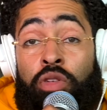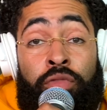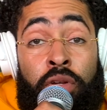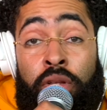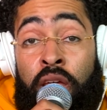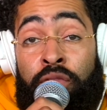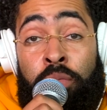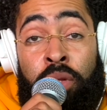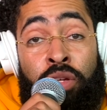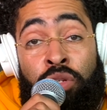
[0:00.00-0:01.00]
for the David
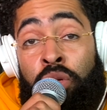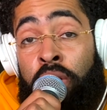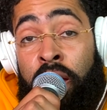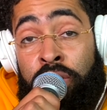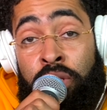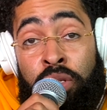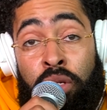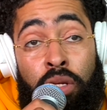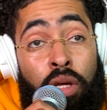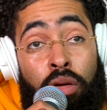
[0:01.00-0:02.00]
Blaine show asked this
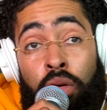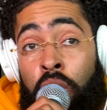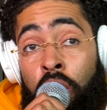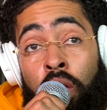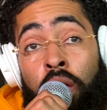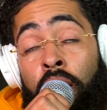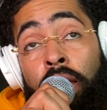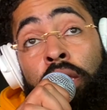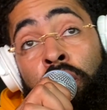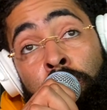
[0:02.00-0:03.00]
nigga, yo,
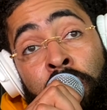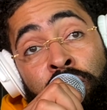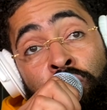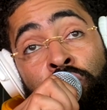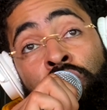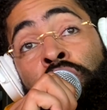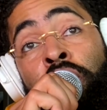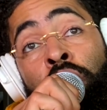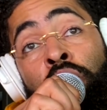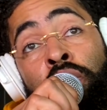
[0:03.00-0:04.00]
think about his new
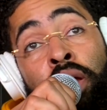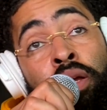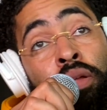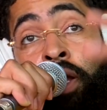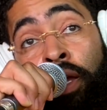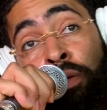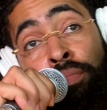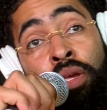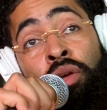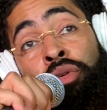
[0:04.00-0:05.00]
trick where like your
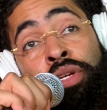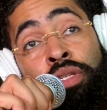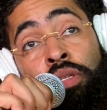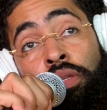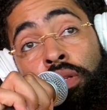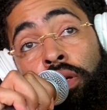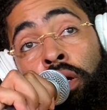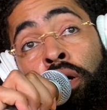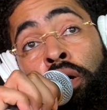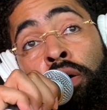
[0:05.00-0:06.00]
B crease,
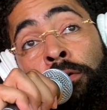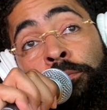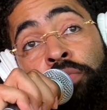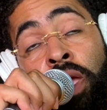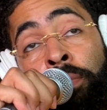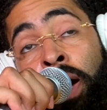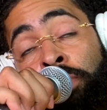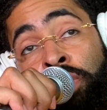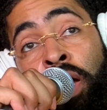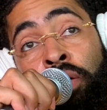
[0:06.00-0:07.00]
it
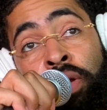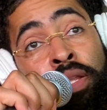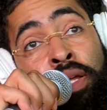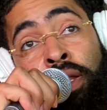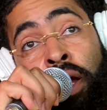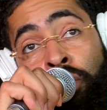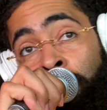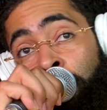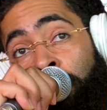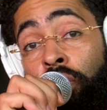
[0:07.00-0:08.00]
pops out and then like
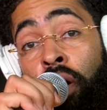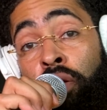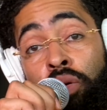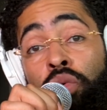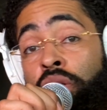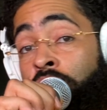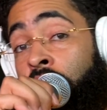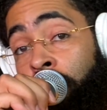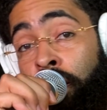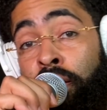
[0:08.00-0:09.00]
within under 1
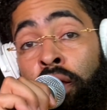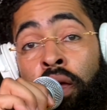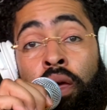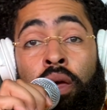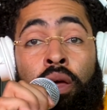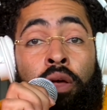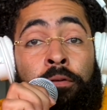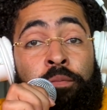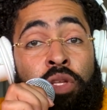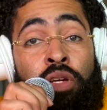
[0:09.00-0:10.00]
second,
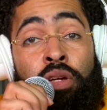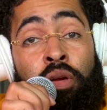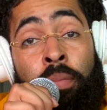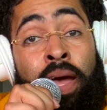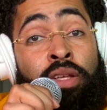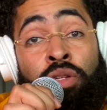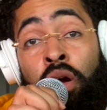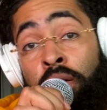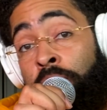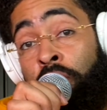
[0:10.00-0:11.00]
your pants are
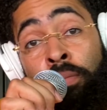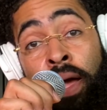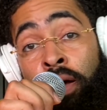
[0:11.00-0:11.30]
already pulled back